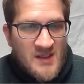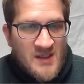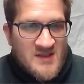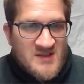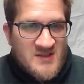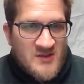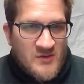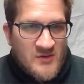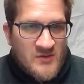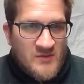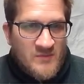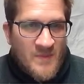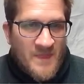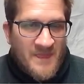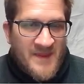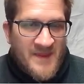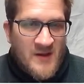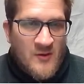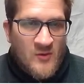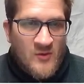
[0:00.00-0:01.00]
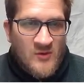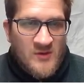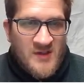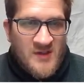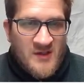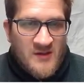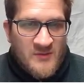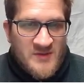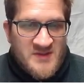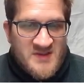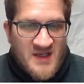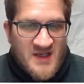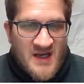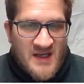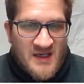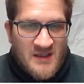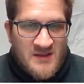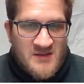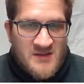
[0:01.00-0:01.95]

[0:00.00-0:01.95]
So the goal here was to kind of